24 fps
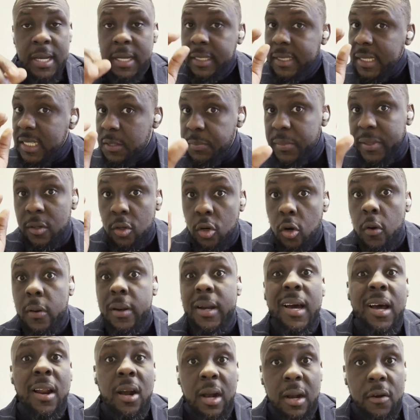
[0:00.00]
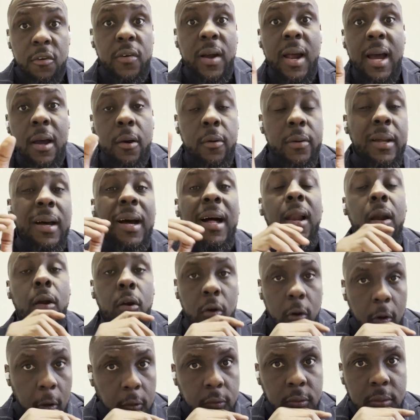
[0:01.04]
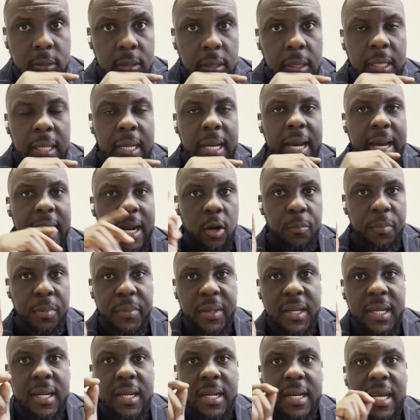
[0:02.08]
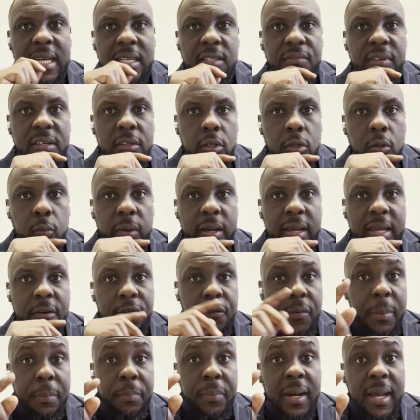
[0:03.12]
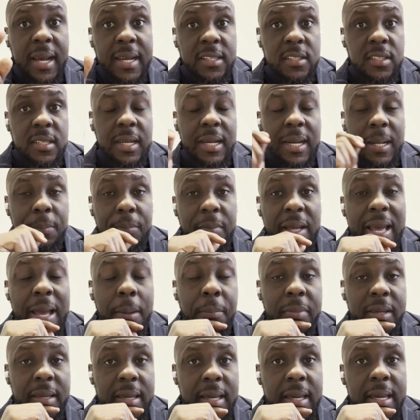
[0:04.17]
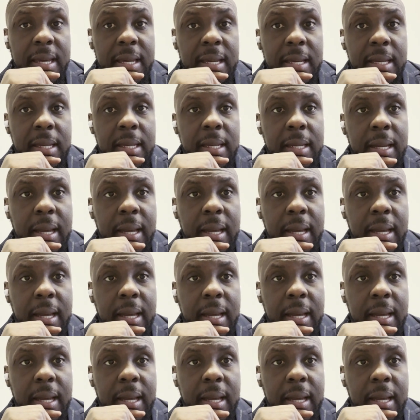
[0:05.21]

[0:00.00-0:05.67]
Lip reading: He's been going around a lot, and I'll be making a next video where he replies MK